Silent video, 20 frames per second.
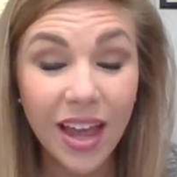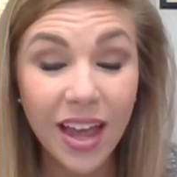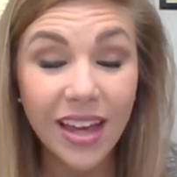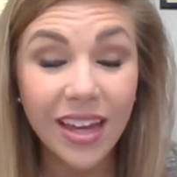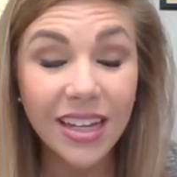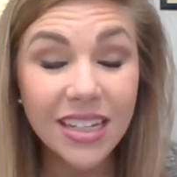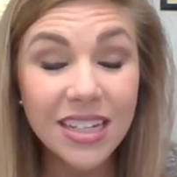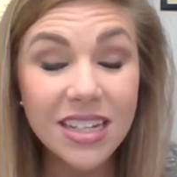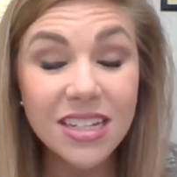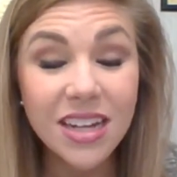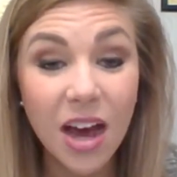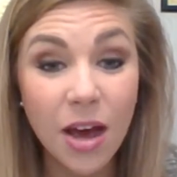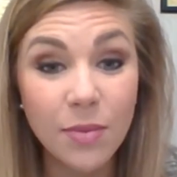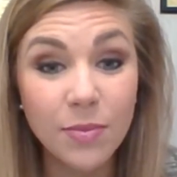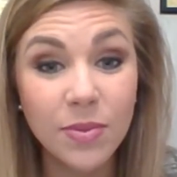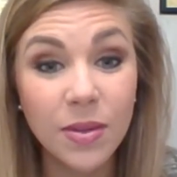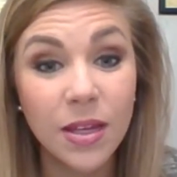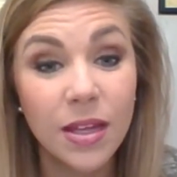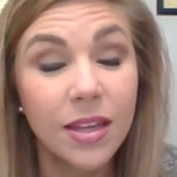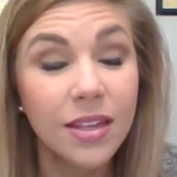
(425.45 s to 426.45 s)
I ended
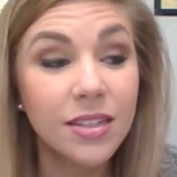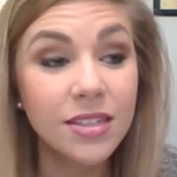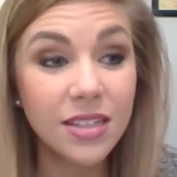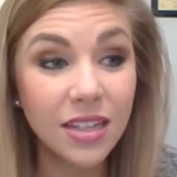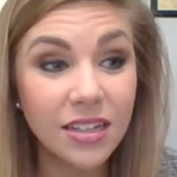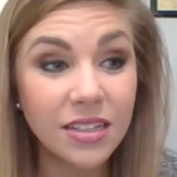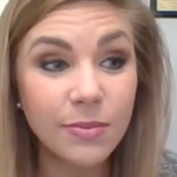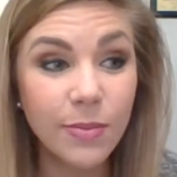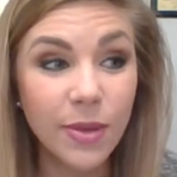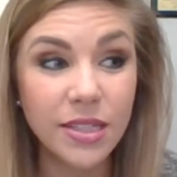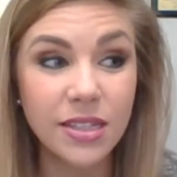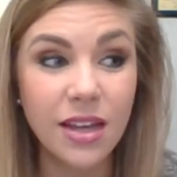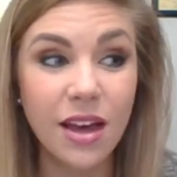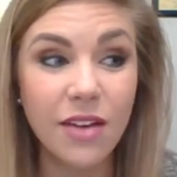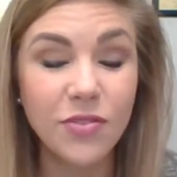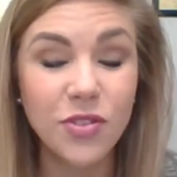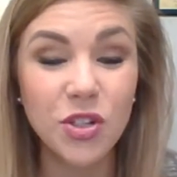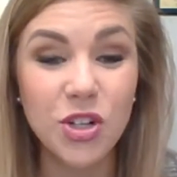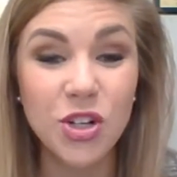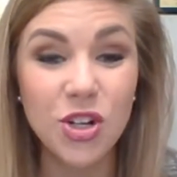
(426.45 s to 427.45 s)
up 6 months
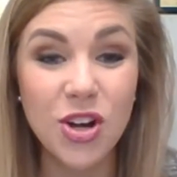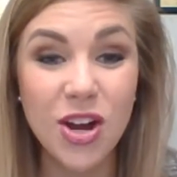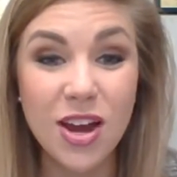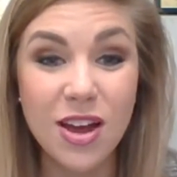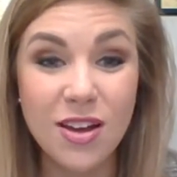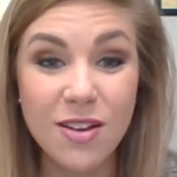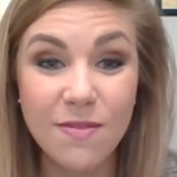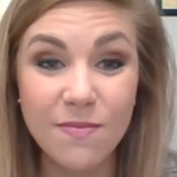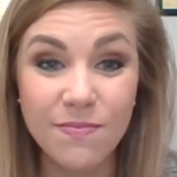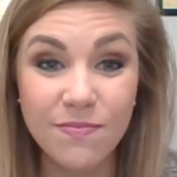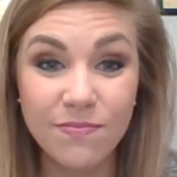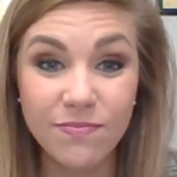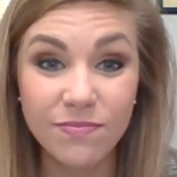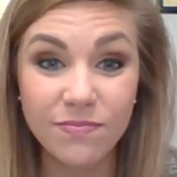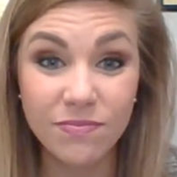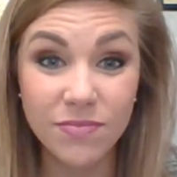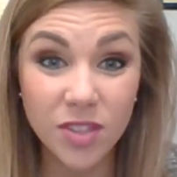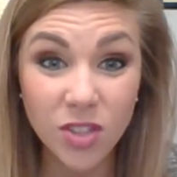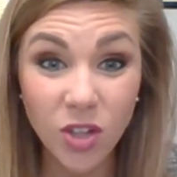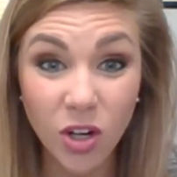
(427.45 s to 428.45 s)
after
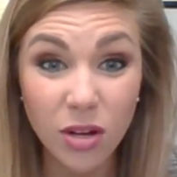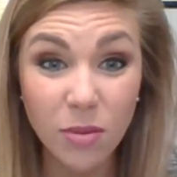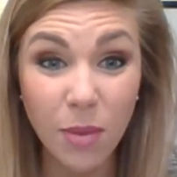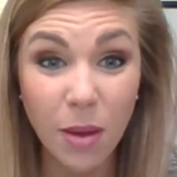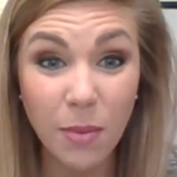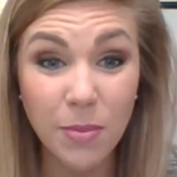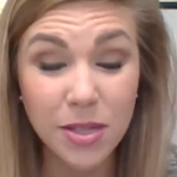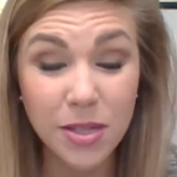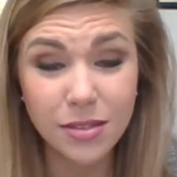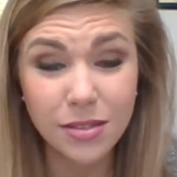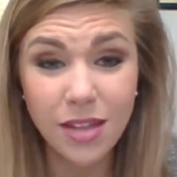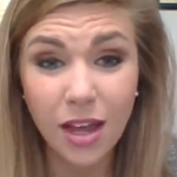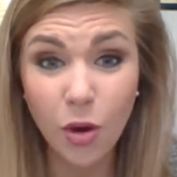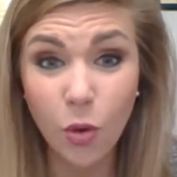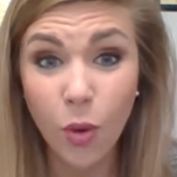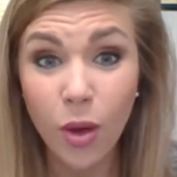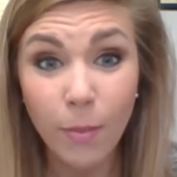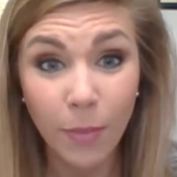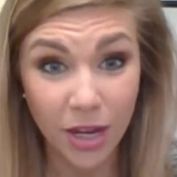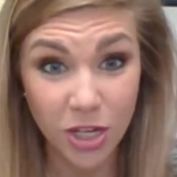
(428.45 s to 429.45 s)
starting my business, I
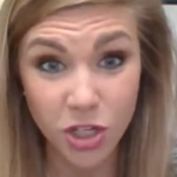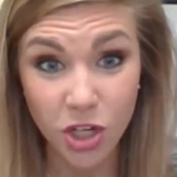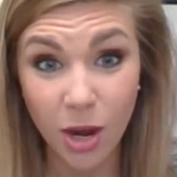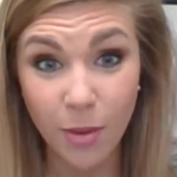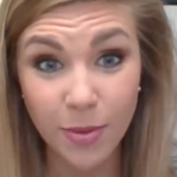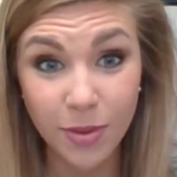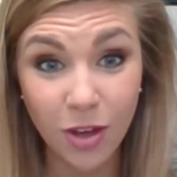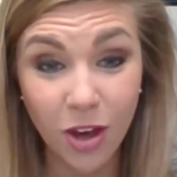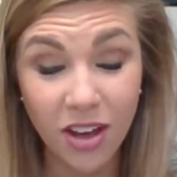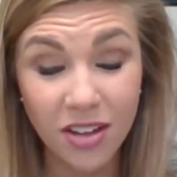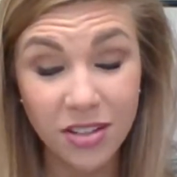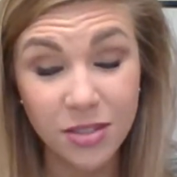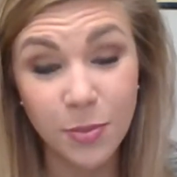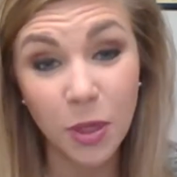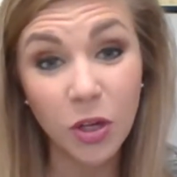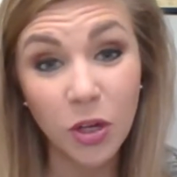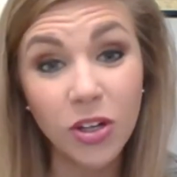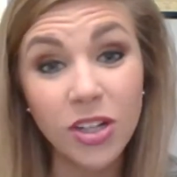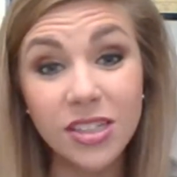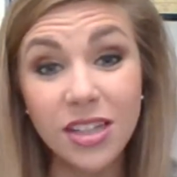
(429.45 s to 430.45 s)
quit my job at the
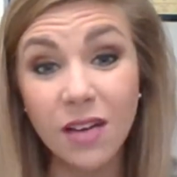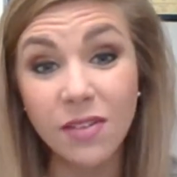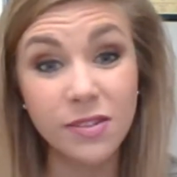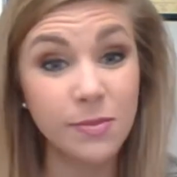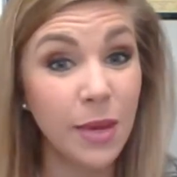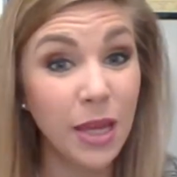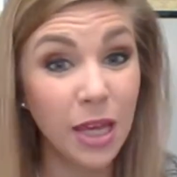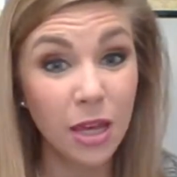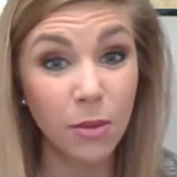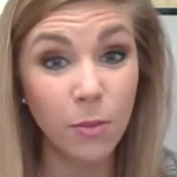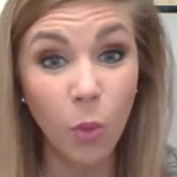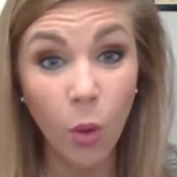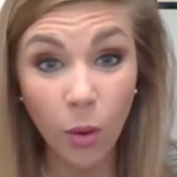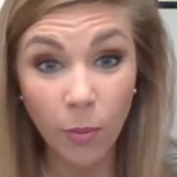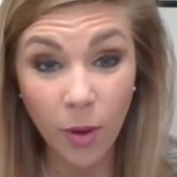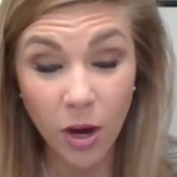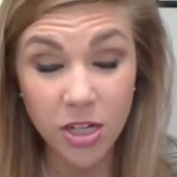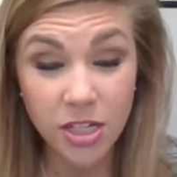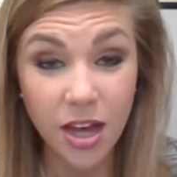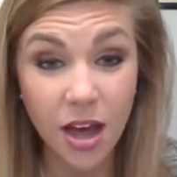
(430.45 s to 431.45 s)
hospital because I was making
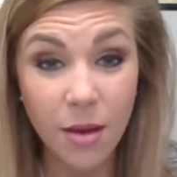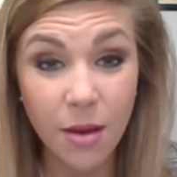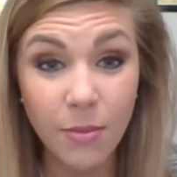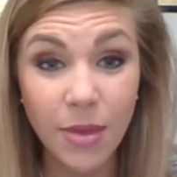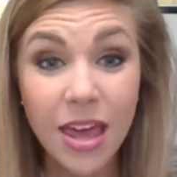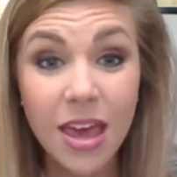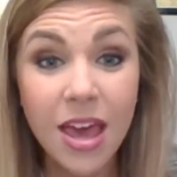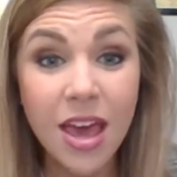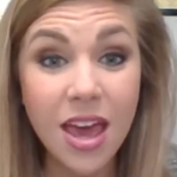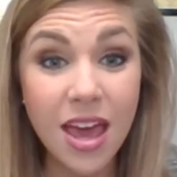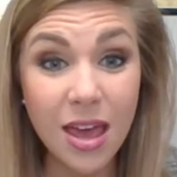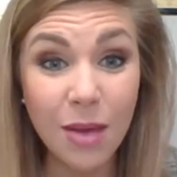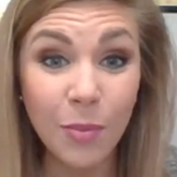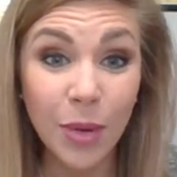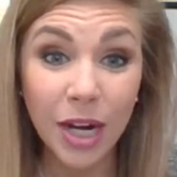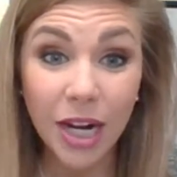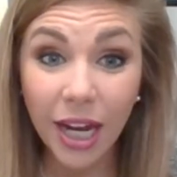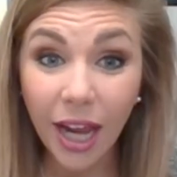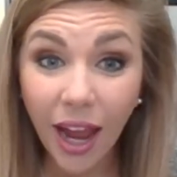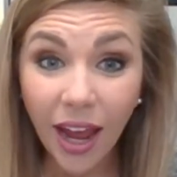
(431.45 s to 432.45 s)
more part time in
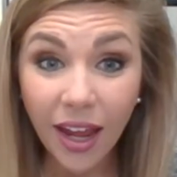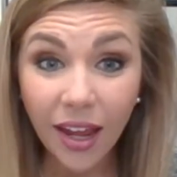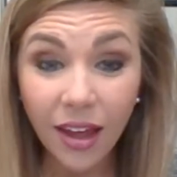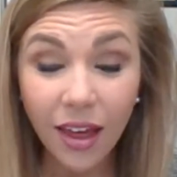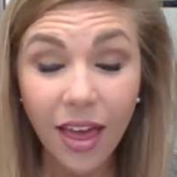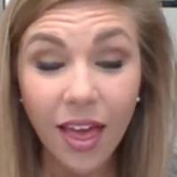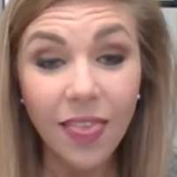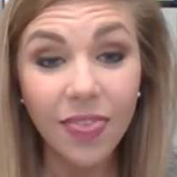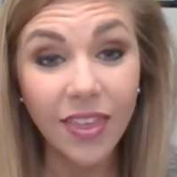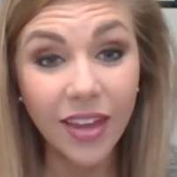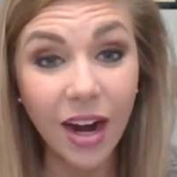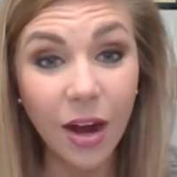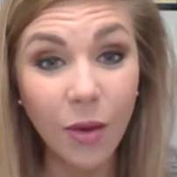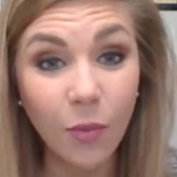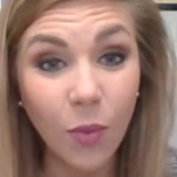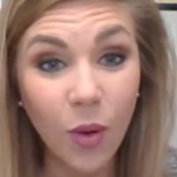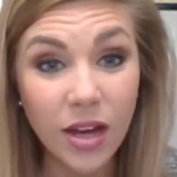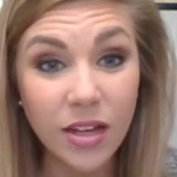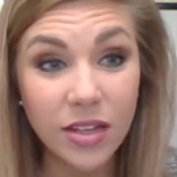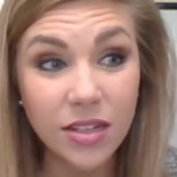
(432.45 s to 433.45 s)
Mary Kay than
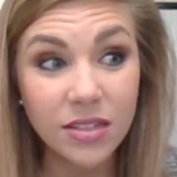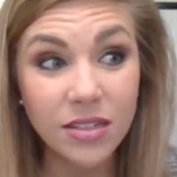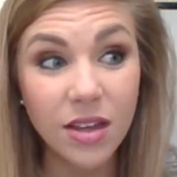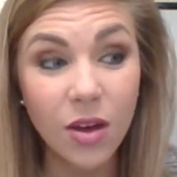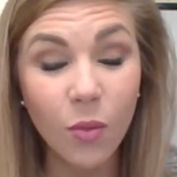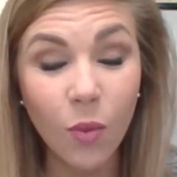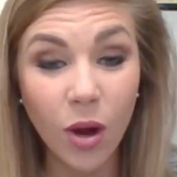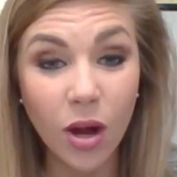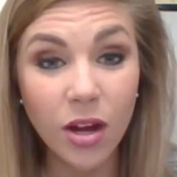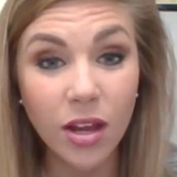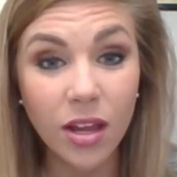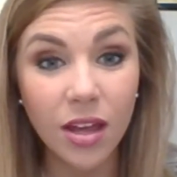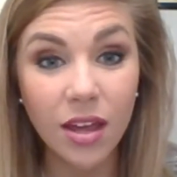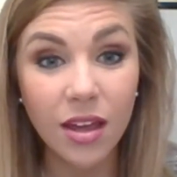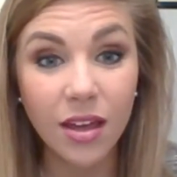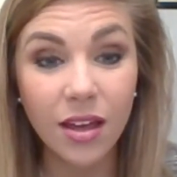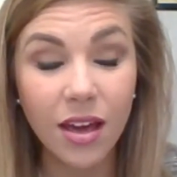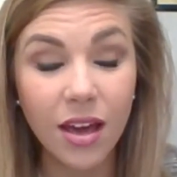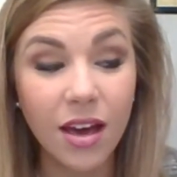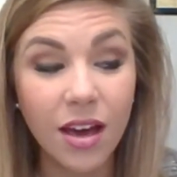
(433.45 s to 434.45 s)
I was
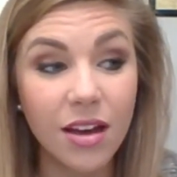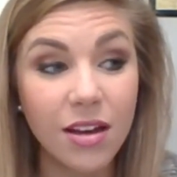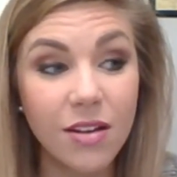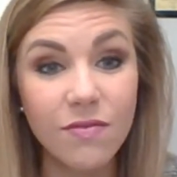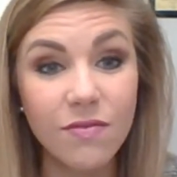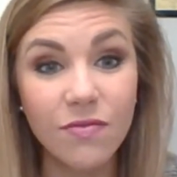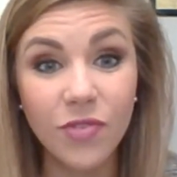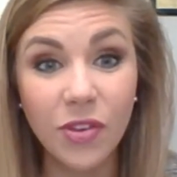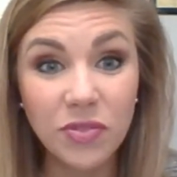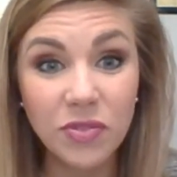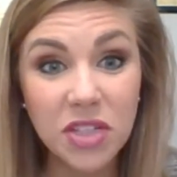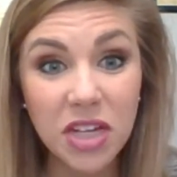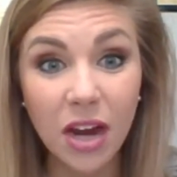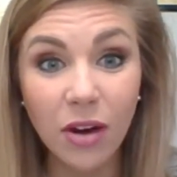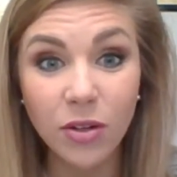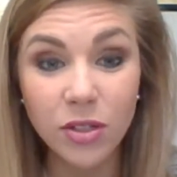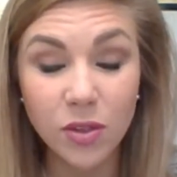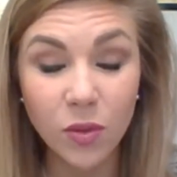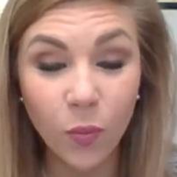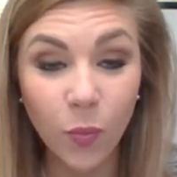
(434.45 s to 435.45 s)
working 50
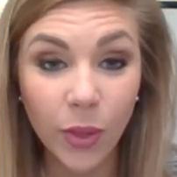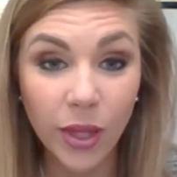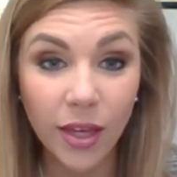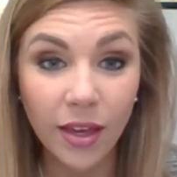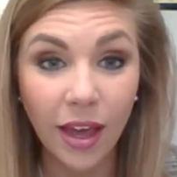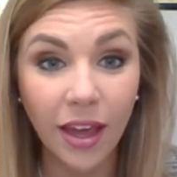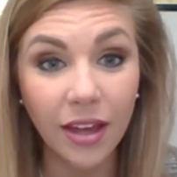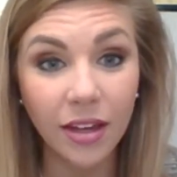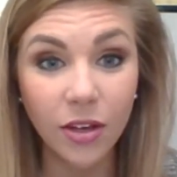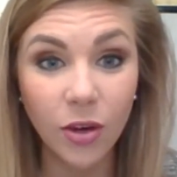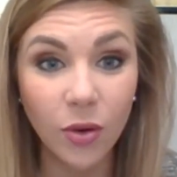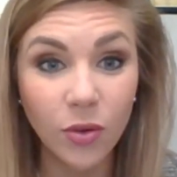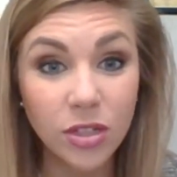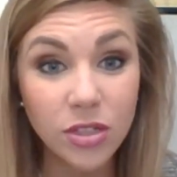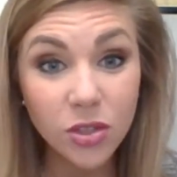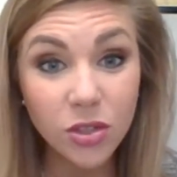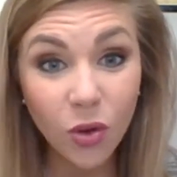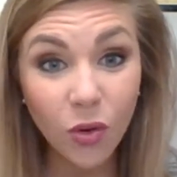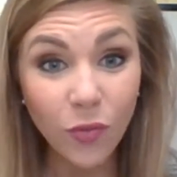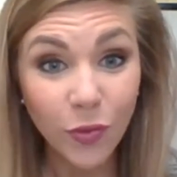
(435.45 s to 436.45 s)
hours a week and going
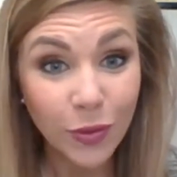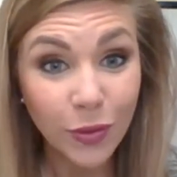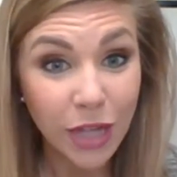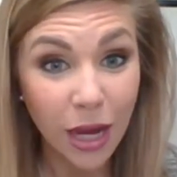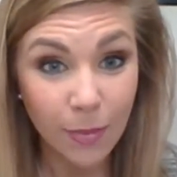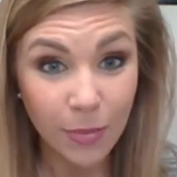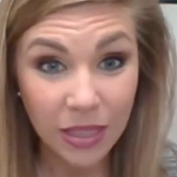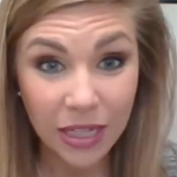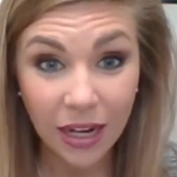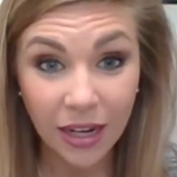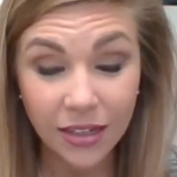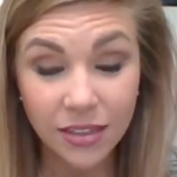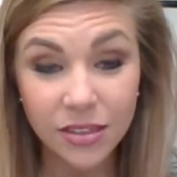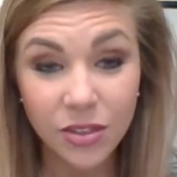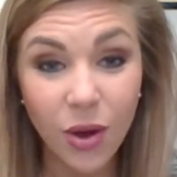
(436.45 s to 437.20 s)
to school full time at night.